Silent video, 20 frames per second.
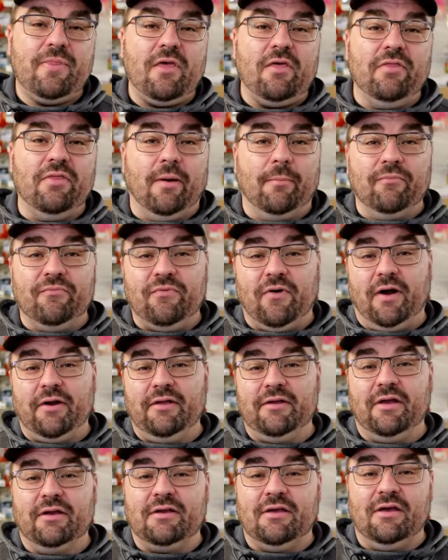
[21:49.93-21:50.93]
them
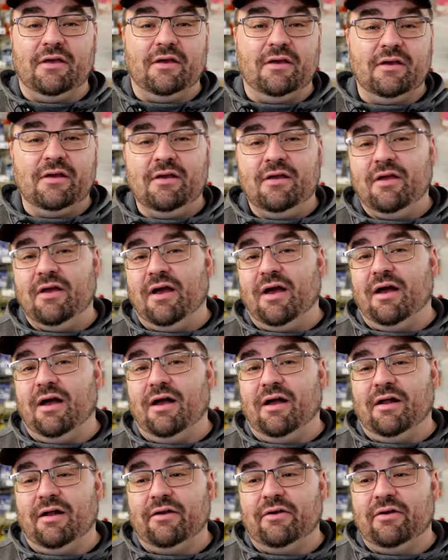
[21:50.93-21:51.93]
fighting a king
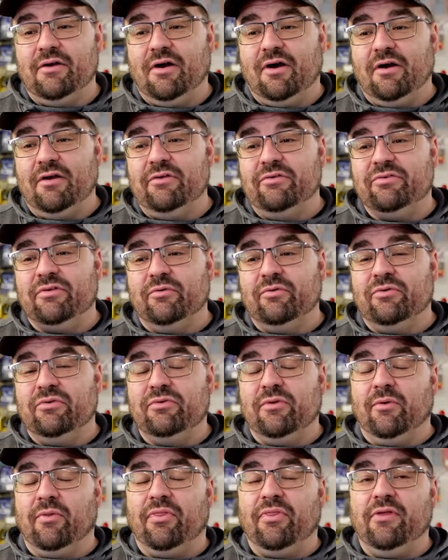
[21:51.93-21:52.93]
on ice that was
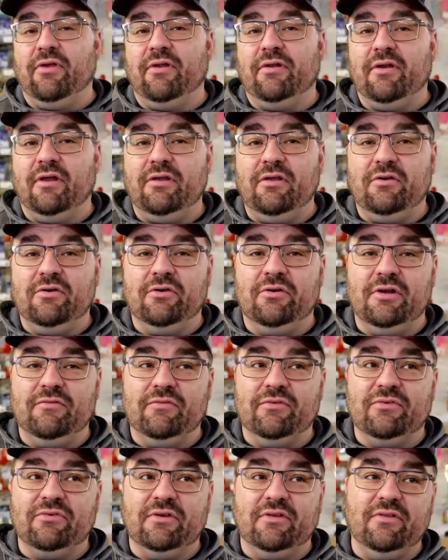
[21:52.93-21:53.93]
so thin that you couldn't
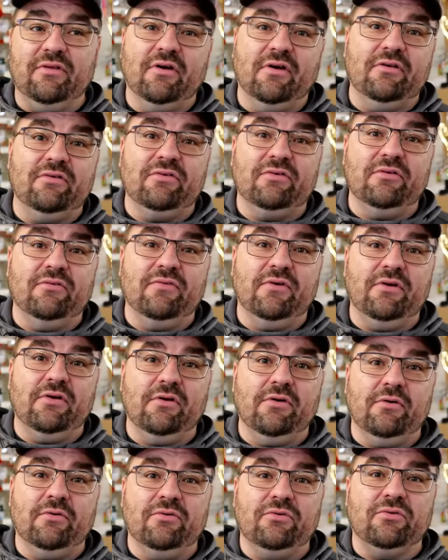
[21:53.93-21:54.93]
even see the ice in the
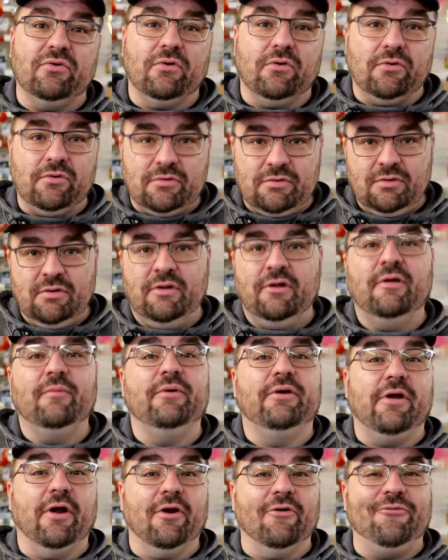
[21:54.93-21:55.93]
video. So
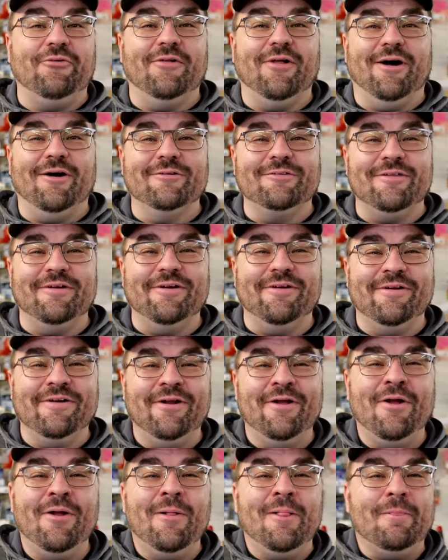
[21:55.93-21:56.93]
be careful out there.
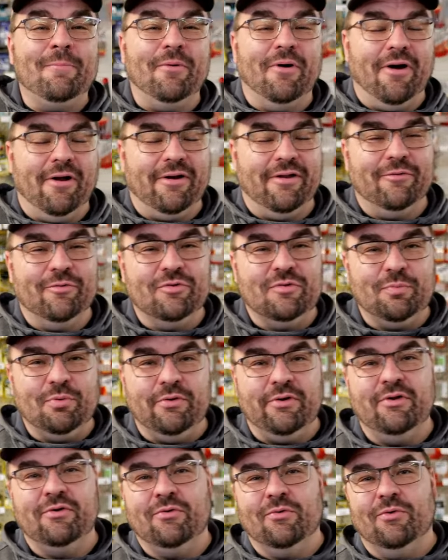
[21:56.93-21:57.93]
But it was
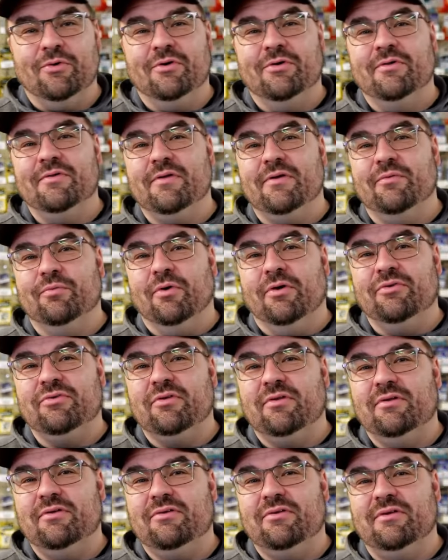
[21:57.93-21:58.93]
pretty cool. It
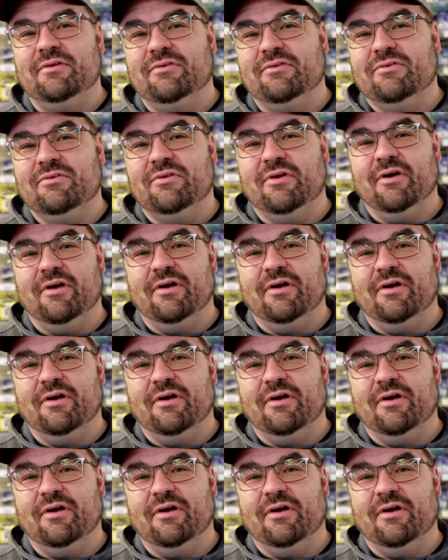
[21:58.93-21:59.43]
wasn't as